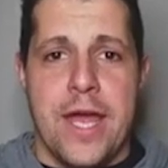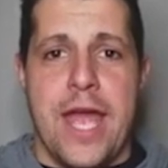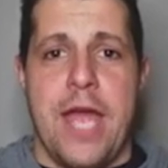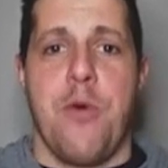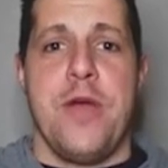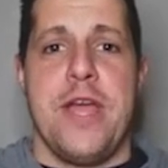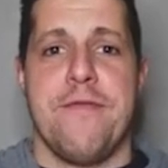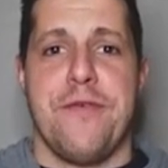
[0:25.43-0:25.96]

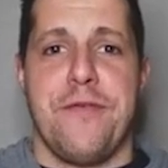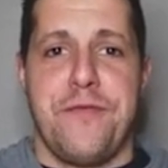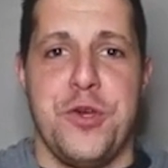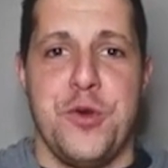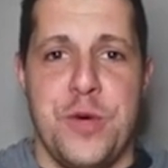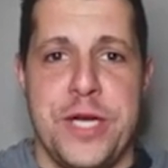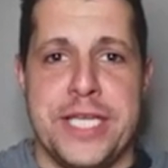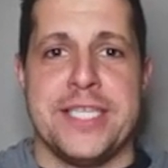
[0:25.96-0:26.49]
and we have a
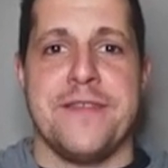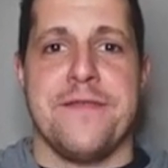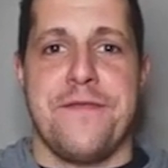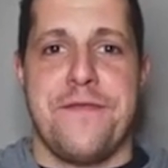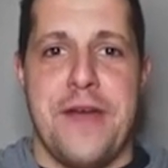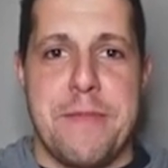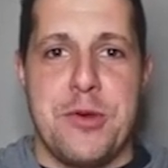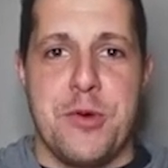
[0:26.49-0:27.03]
few weeks in
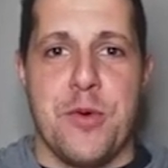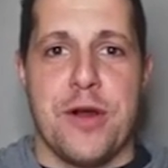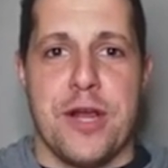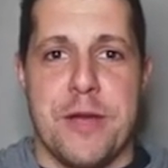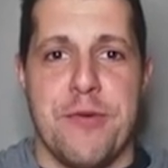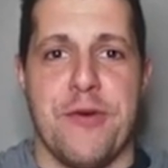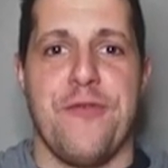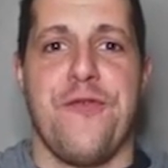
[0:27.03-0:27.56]

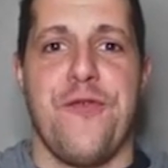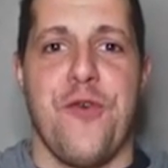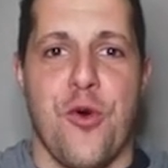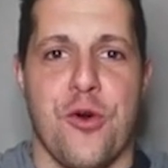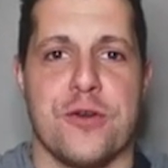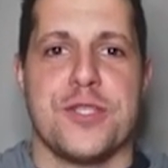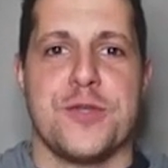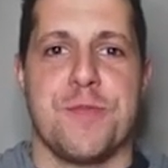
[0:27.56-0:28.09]
February
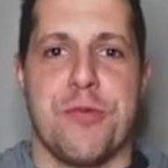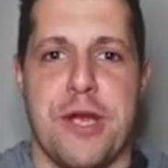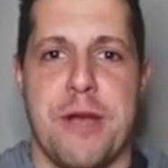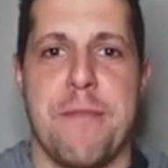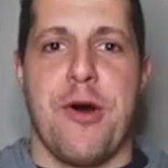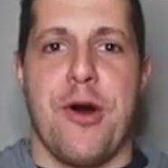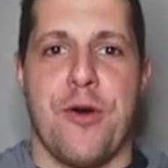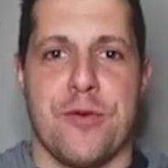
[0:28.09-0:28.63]
before
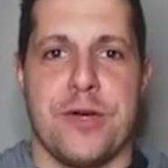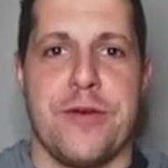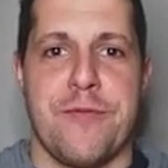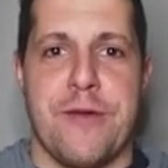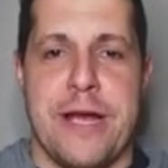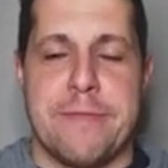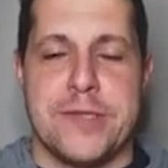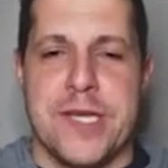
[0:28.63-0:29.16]
spring ball really
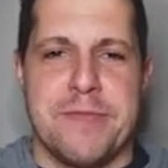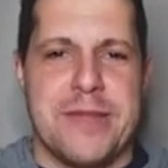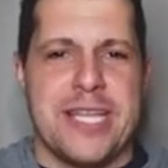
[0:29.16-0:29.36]
ramps up.